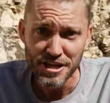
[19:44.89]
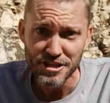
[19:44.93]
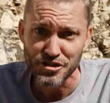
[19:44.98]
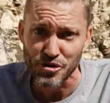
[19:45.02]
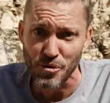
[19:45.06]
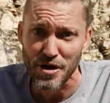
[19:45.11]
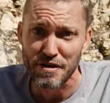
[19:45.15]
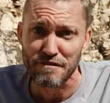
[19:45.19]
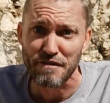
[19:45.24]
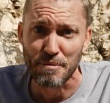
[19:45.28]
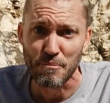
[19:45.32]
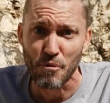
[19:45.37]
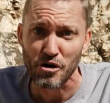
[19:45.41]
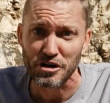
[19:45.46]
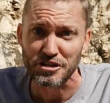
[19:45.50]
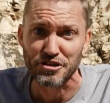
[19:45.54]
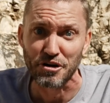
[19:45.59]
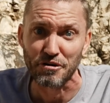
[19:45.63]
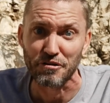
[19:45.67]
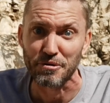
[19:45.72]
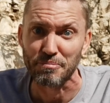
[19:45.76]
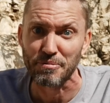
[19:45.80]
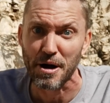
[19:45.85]
So even more
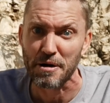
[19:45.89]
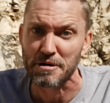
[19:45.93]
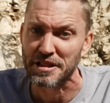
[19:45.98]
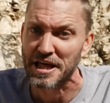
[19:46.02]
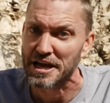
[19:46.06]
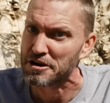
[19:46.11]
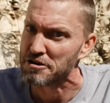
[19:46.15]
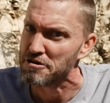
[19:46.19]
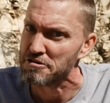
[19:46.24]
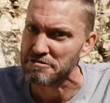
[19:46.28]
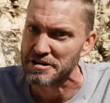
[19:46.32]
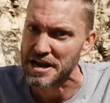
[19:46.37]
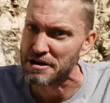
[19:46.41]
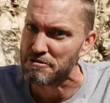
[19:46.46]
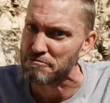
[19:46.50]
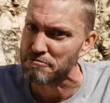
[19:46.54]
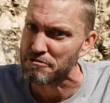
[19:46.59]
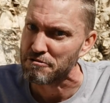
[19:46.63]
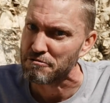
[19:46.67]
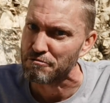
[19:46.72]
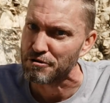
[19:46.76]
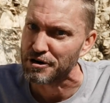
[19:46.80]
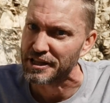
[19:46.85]
so, they're probably like, oh yeah,
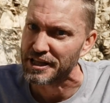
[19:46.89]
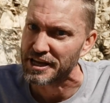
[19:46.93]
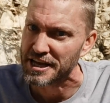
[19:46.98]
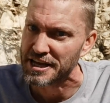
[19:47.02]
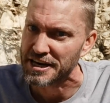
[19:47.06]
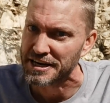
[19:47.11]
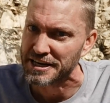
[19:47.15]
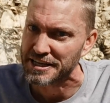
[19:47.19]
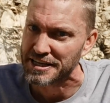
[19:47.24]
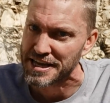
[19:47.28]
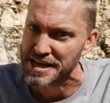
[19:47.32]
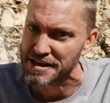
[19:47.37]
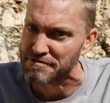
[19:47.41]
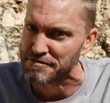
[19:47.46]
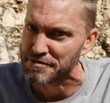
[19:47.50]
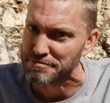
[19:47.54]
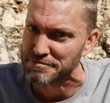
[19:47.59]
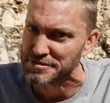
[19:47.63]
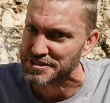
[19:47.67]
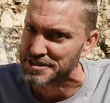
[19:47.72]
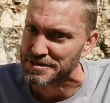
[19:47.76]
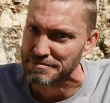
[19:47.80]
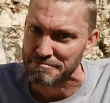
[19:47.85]
we're really going to give
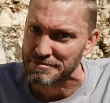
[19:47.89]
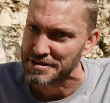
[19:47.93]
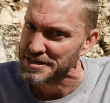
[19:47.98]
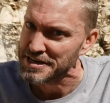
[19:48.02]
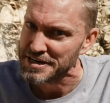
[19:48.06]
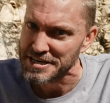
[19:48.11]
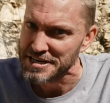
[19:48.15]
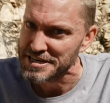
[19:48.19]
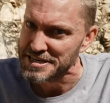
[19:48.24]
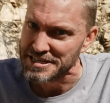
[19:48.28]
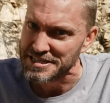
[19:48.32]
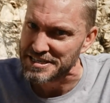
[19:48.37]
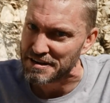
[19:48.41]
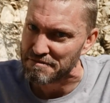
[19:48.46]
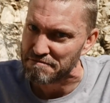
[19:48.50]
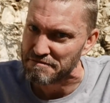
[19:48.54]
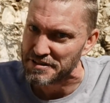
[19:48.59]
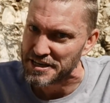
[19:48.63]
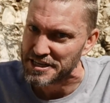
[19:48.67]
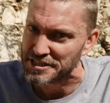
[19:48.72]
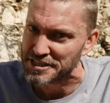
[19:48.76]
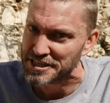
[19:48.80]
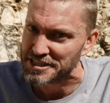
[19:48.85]
them some
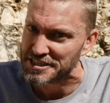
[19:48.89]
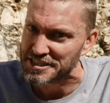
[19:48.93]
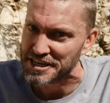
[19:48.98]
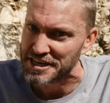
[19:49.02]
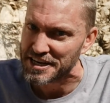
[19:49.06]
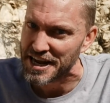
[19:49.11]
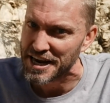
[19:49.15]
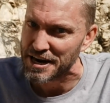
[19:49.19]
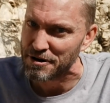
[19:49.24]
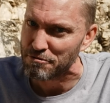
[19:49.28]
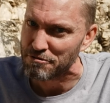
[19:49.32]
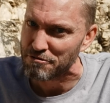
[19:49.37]
vengeance today.